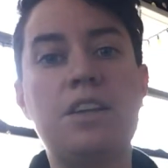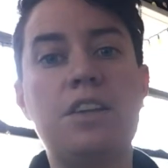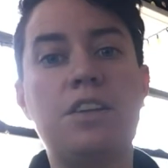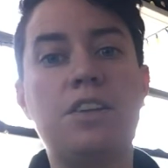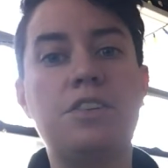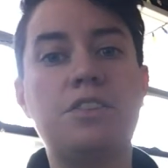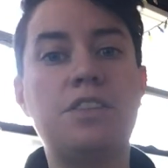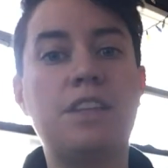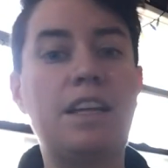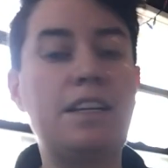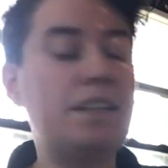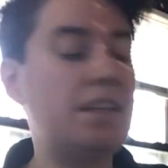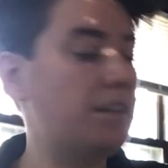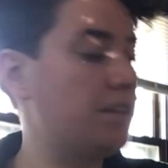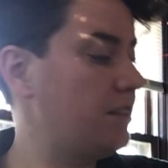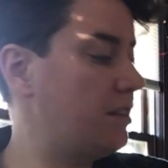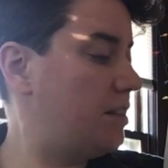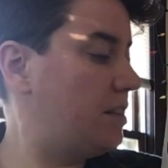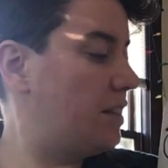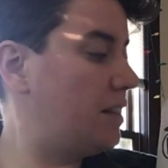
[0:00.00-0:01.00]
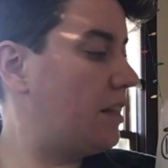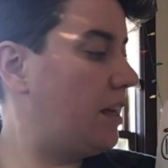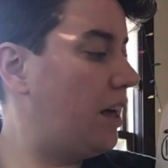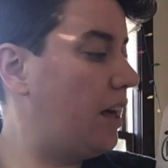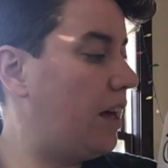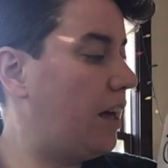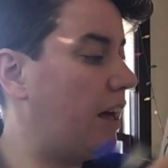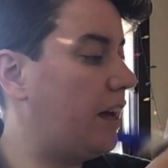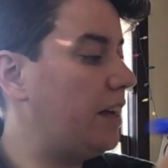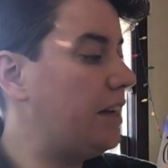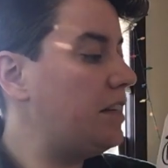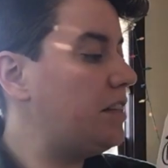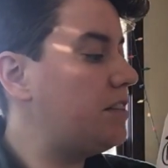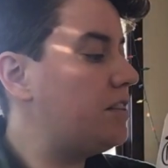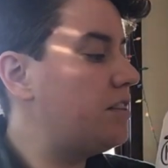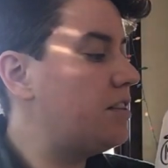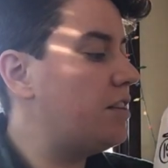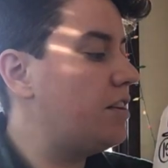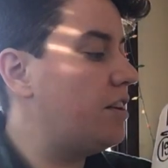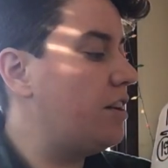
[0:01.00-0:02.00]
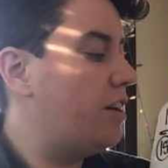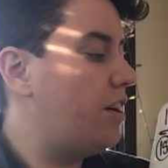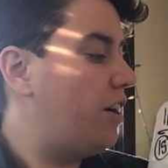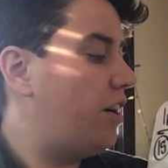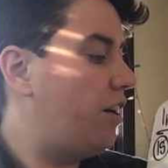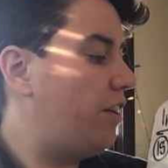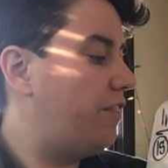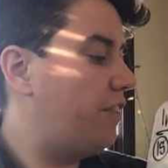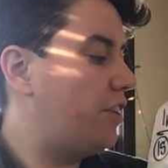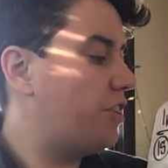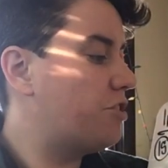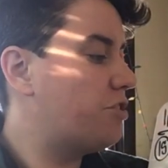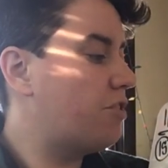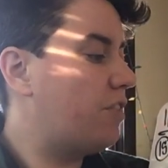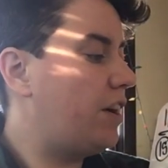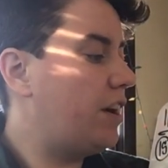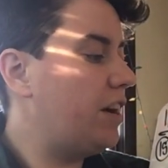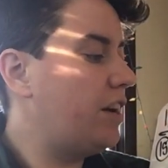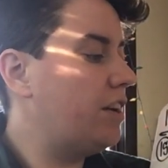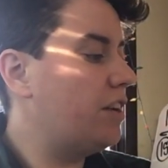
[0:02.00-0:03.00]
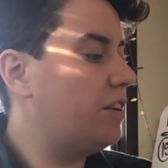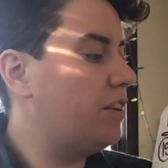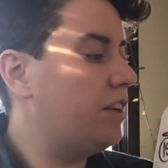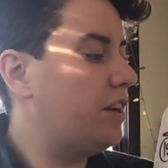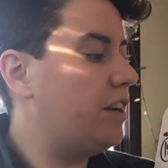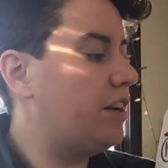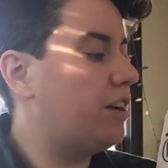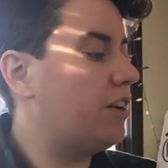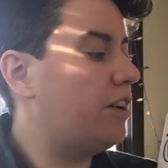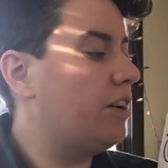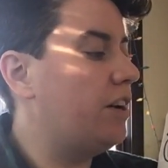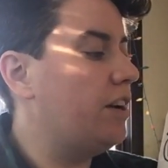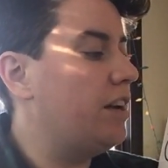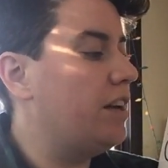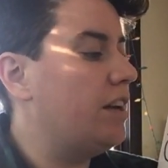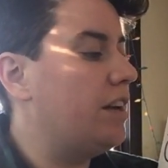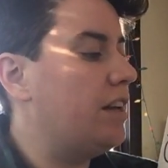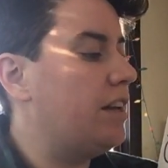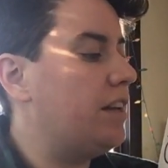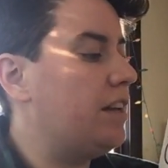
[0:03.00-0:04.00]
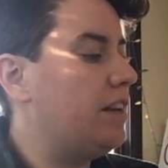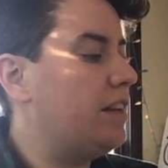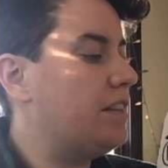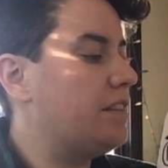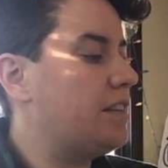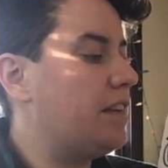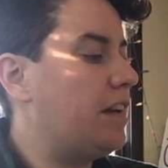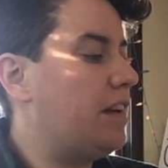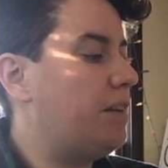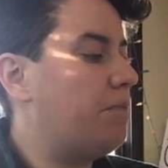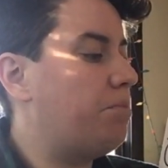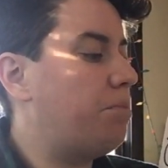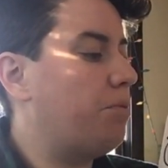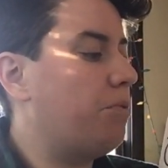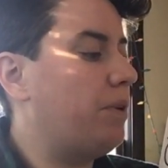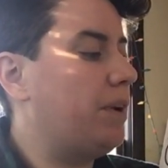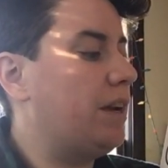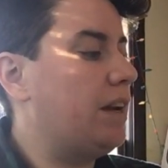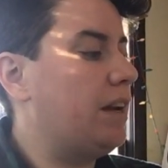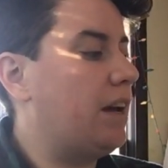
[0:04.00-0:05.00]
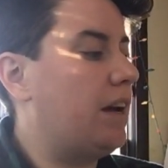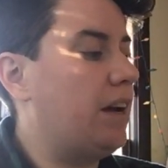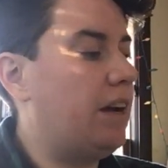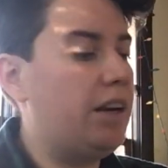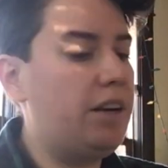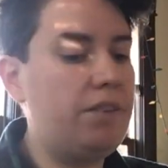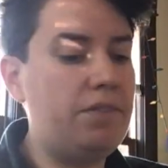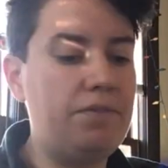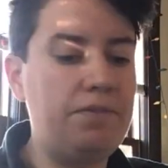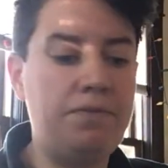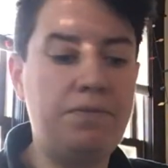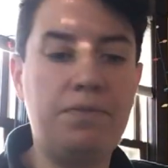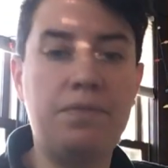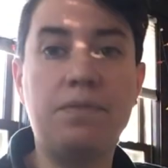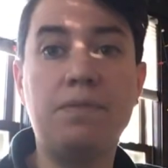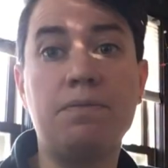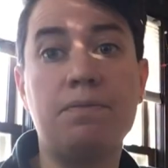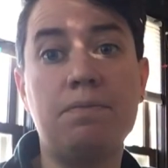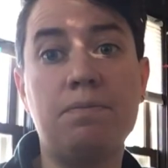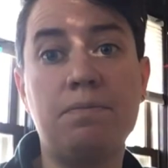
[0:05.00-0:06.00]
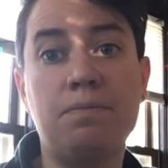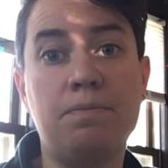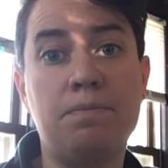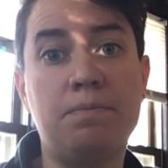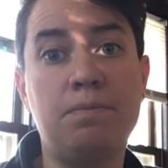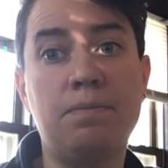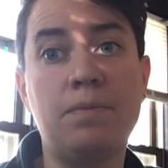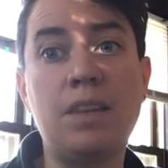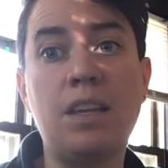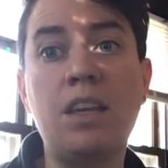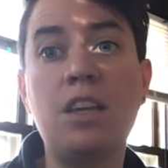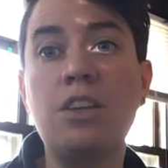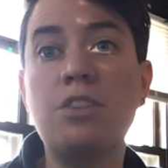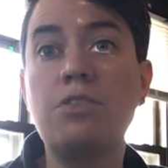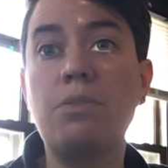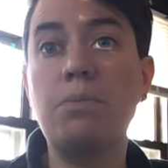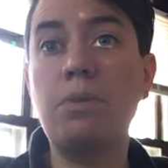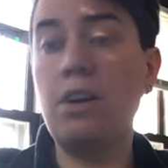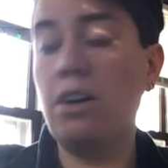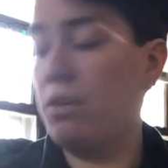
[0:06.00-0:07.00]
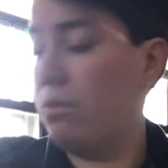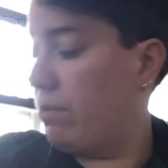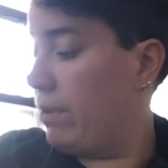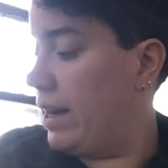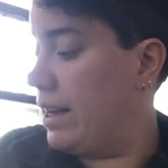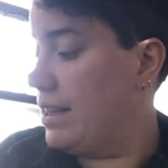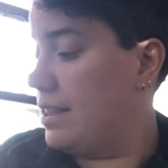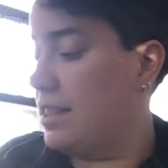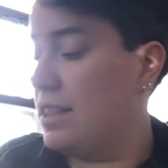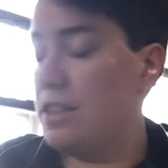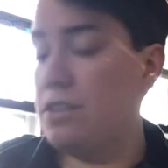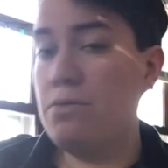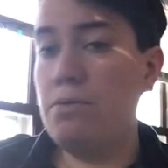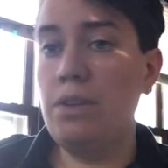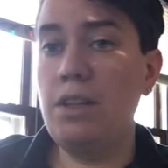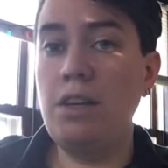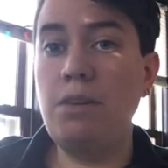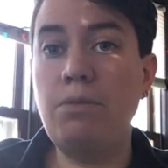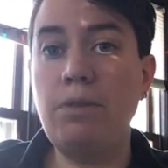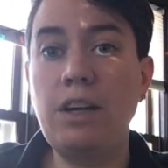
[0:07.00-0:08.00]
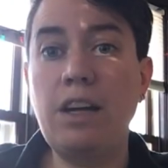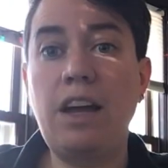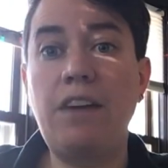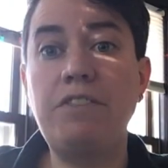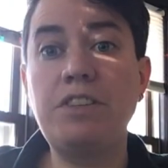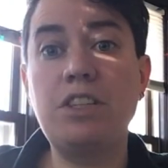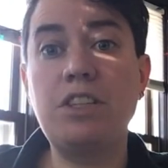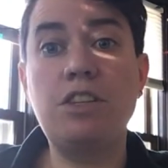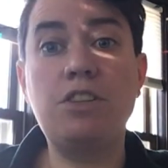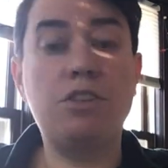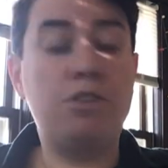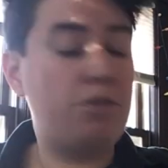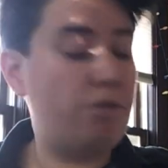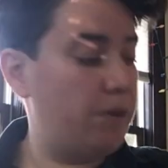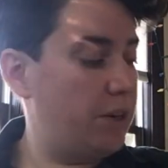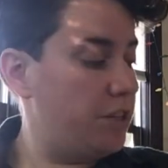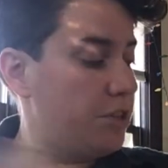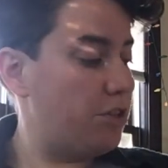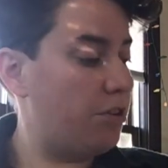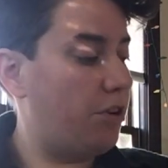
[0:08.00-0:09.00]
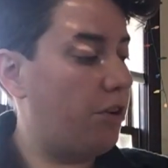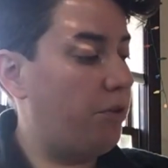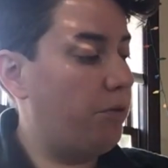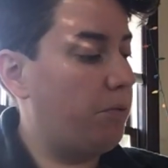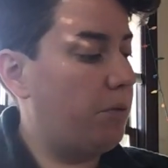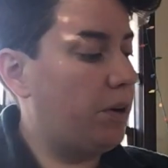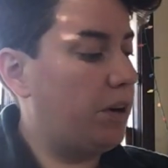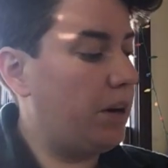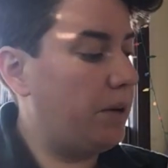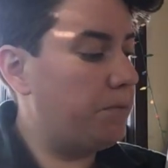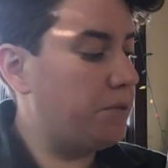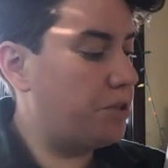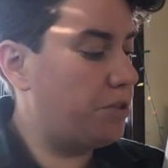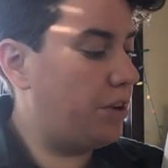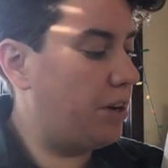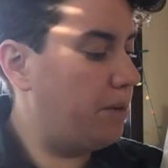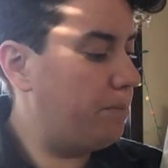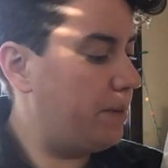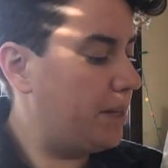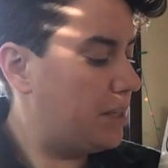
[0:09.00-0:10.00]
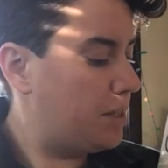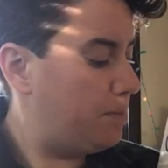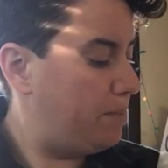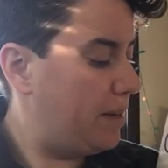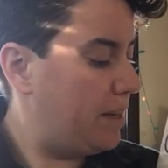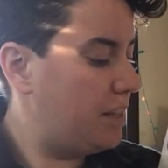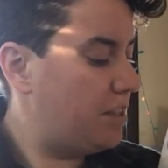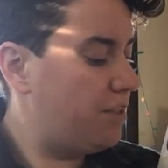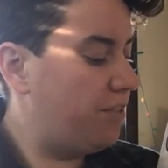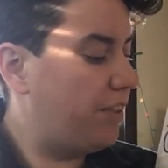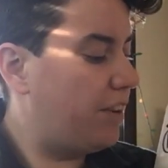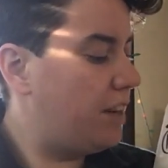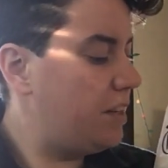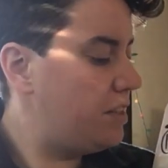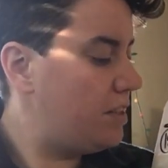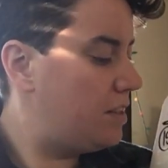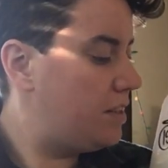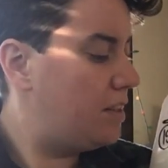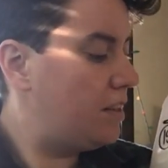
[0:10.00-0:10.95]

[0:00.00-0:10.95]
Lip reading: So that tells us that the height of our triangle here is 8.9. So I'm going to erase this really quick. Obviously, don't erase your own work. I'm just trying to make space for us.